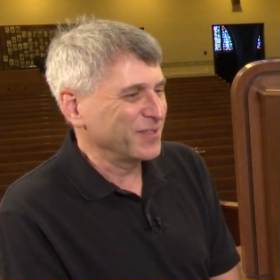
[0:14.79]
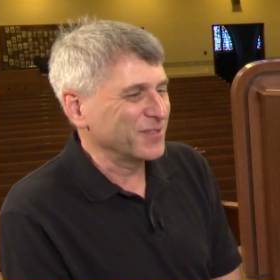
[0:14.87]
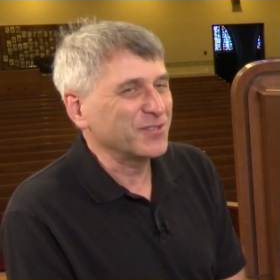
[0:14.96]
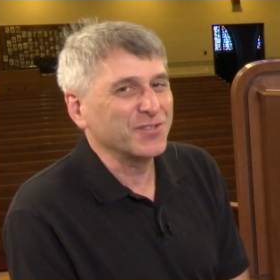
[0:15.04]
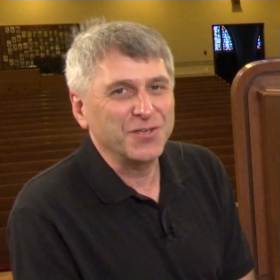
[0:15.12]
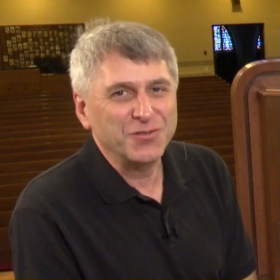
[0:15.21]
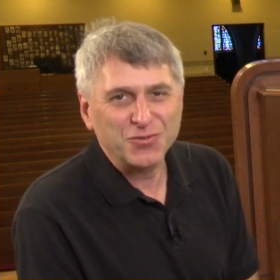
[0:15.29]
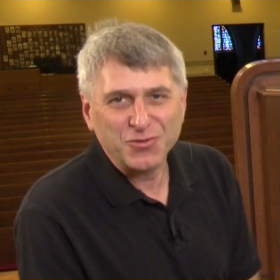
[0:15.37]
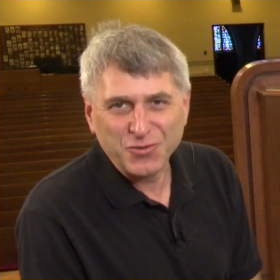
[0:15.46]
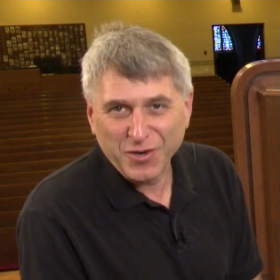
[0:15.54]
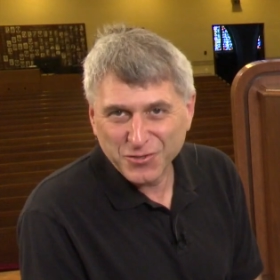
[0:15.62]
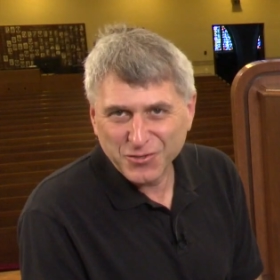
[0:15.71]
This is a
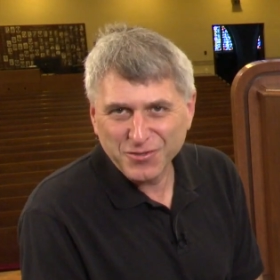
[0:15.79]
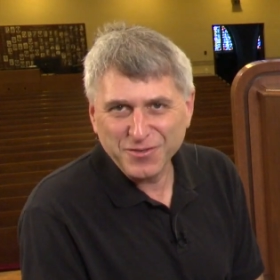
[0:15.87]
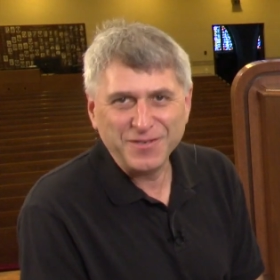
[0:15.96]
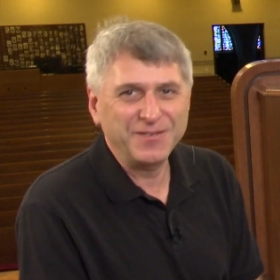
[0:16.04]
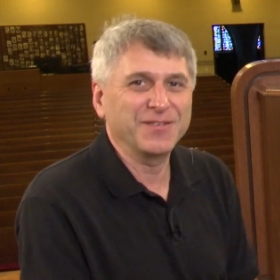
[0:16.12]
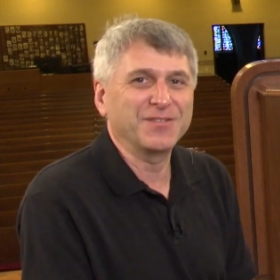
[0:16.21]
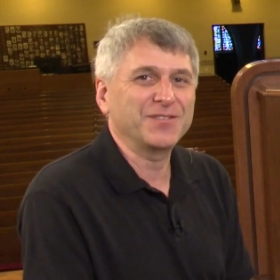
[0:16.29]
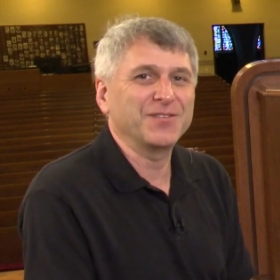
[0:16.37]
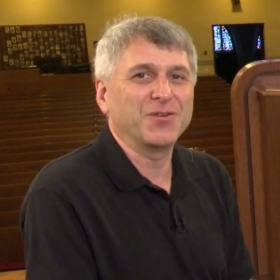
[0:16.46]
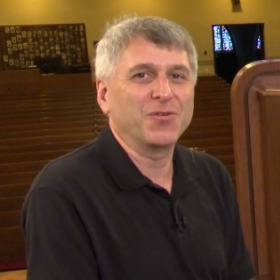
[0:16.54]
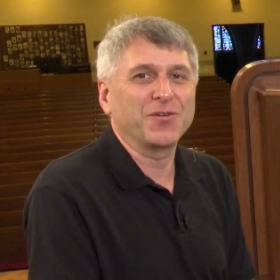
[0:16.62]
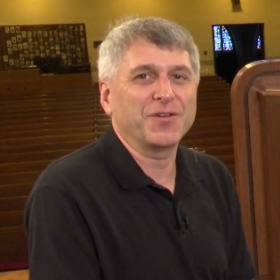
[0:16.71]
treasure. It's
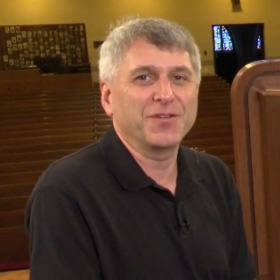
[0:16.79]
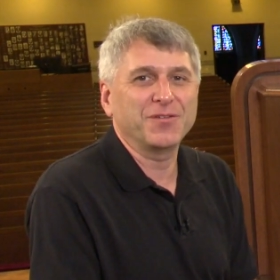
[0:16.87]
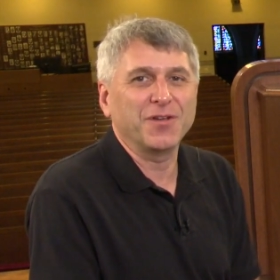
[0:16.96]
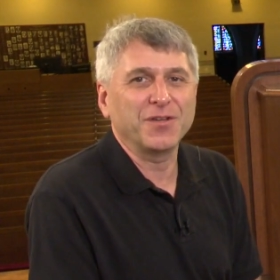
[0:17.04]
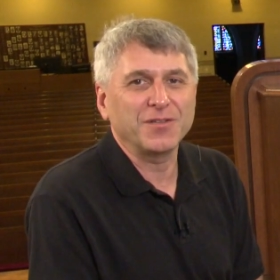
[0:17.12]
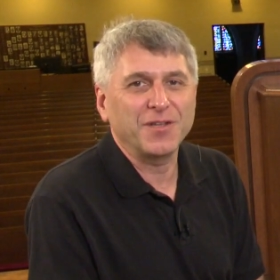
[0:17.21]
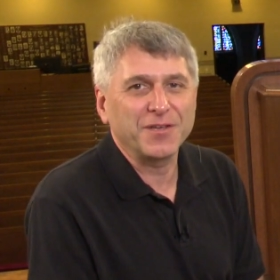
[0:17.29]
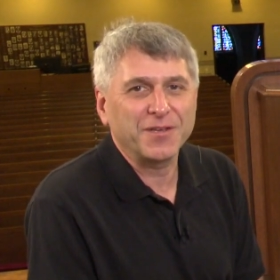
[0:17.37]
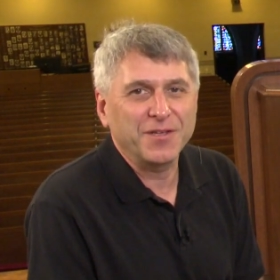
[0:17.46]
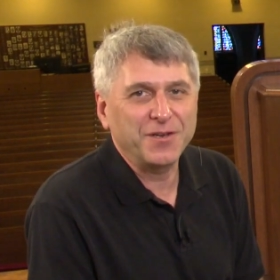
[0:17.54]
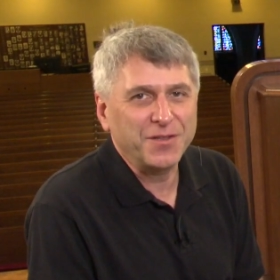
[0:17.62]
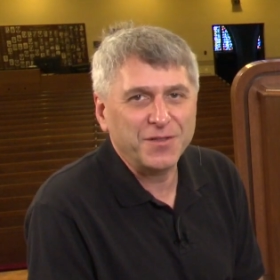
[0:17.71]
an organ unlike
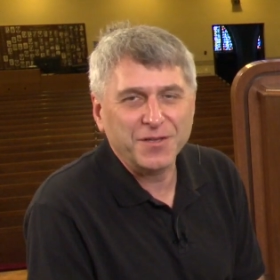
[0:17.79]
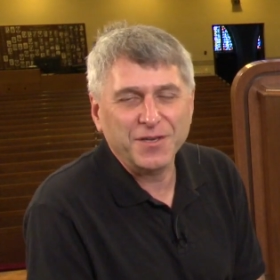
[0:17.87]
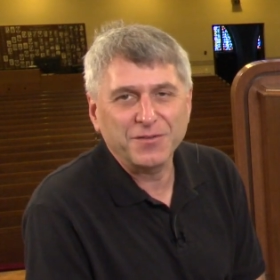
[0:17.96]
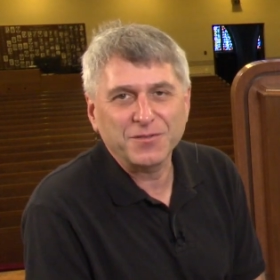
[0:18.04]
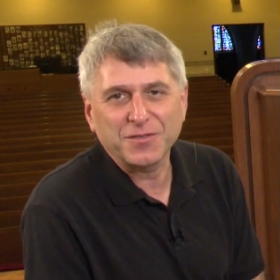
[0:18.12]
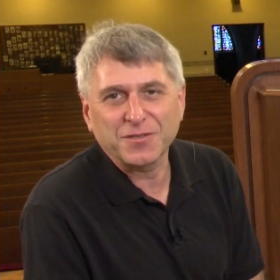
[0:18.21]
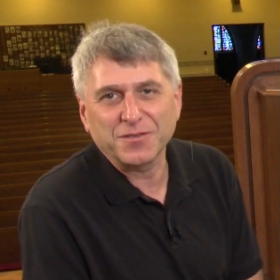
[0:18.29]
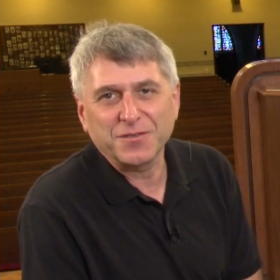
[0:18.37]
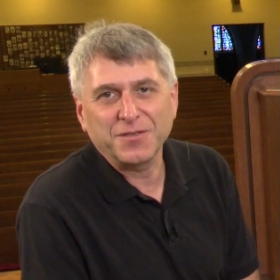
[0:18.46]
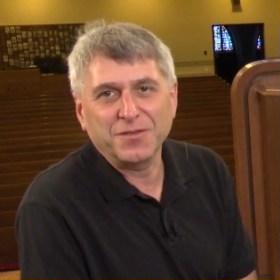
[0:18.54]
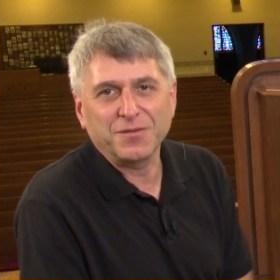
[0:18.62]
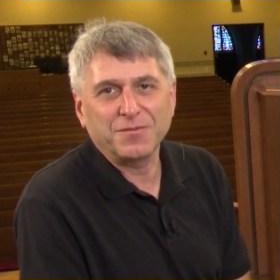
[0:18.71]
anything else
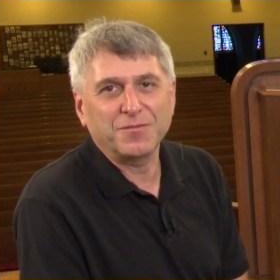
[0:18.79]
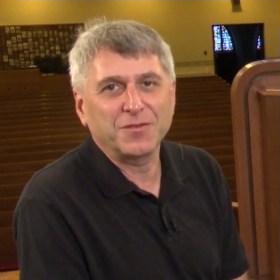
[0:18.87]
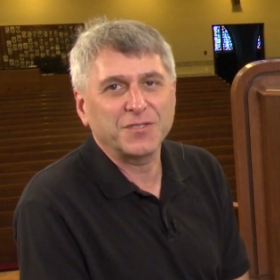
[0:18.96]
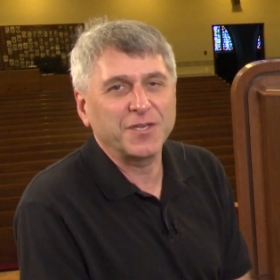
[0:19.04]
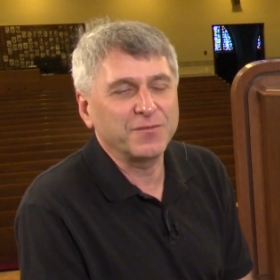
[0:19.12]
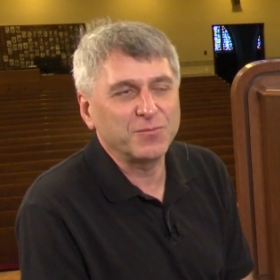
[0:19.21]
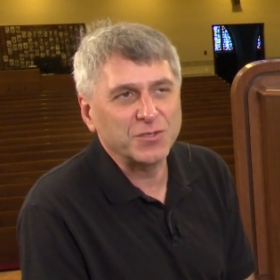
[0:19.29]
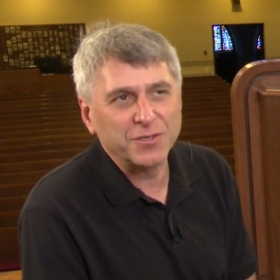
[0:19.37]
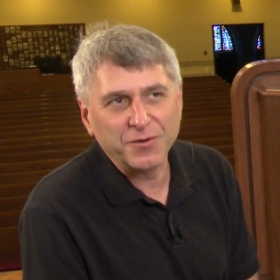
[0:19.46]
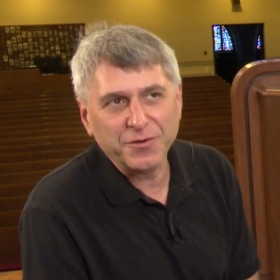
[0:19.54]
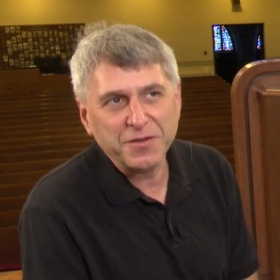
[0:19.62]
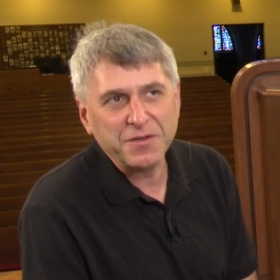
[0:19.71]
in the state of
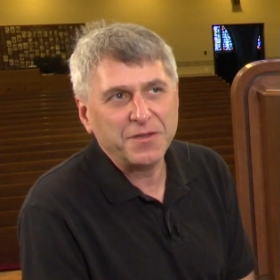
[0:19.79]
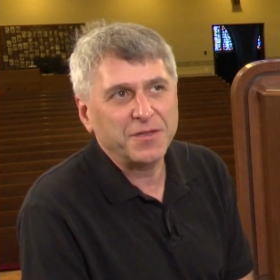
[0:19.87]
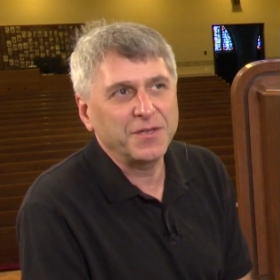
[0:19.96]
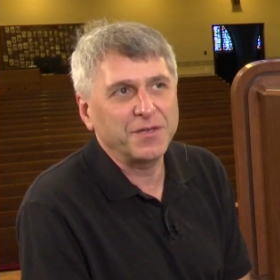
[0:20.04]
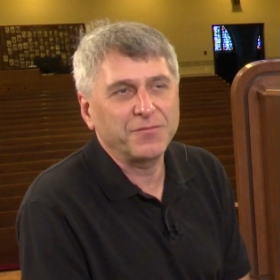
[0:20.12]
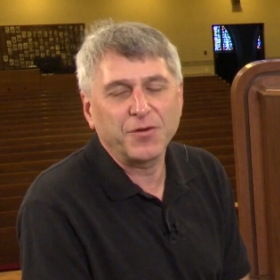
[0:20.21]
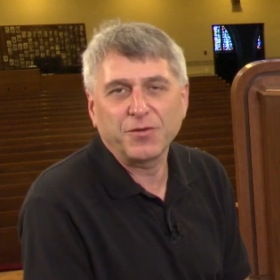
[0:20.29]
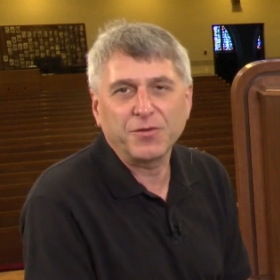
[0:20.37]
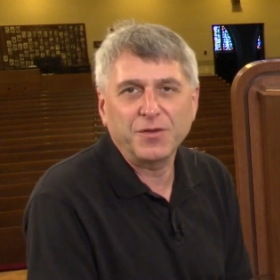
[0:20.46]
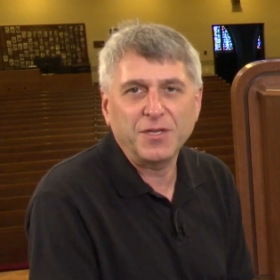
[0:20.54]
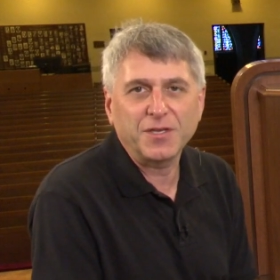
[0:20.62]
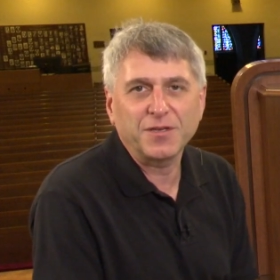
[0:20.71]
Missouri and very
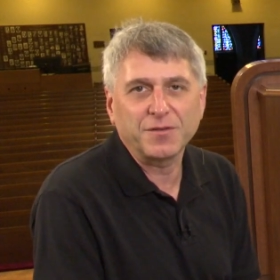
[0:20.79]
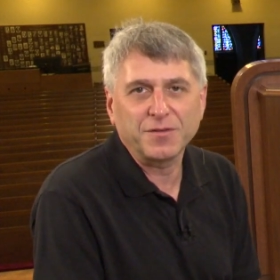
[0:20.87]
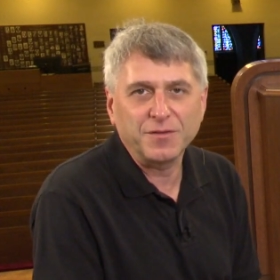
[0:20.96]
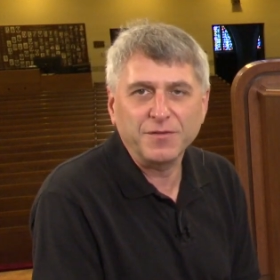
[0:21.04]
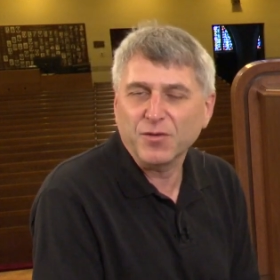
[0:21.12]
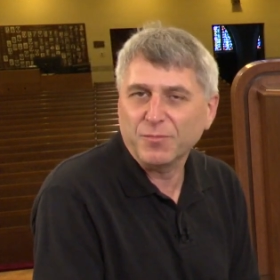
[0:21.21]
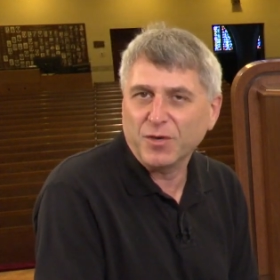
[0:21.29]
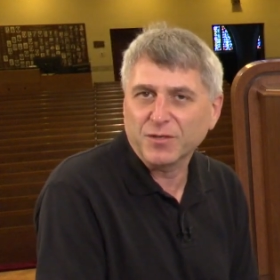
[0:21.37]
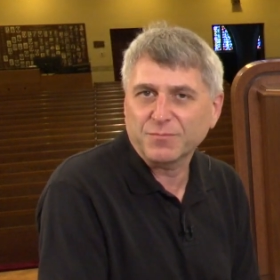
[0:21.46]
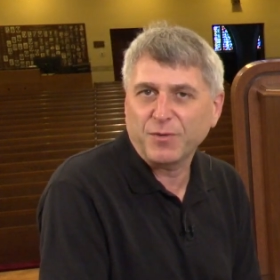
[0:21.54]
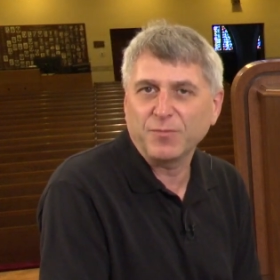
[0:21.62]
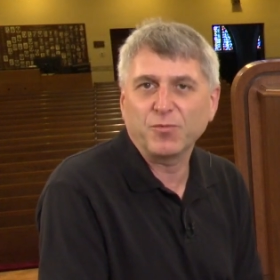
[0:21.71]
unique even
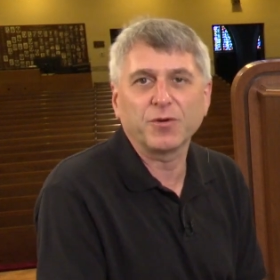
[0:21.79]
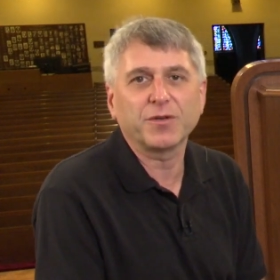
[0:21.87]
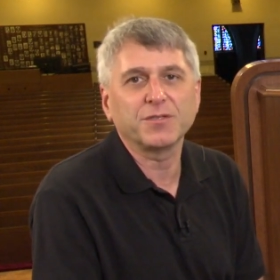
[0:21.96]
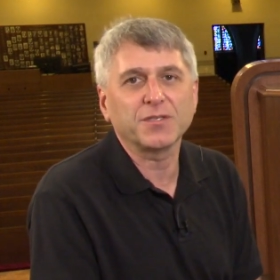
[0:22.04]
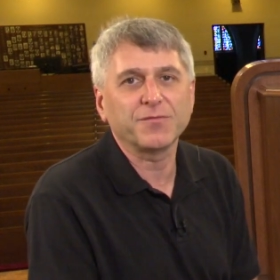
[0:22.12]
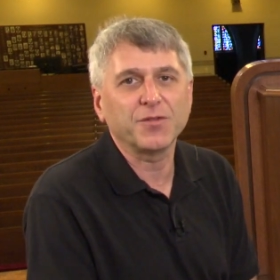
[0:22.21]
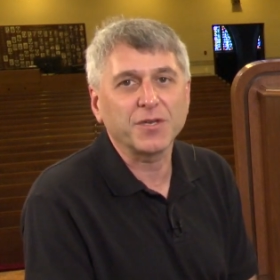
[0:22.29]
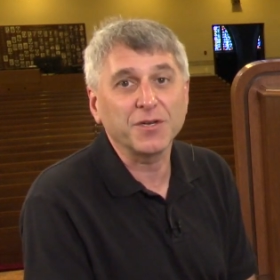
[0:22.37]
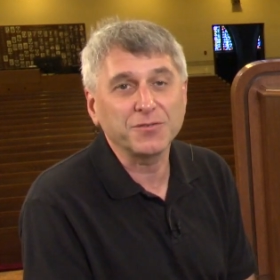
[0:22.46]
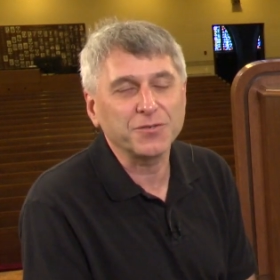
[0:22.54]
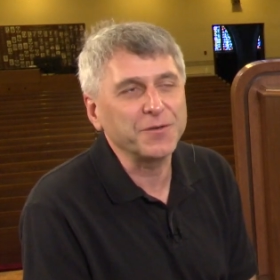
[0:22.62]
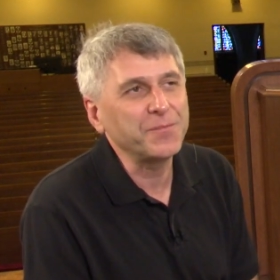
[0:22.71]
amongst pipe organs of the
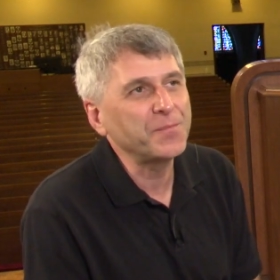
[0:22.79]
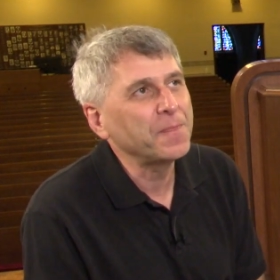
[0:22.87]
country.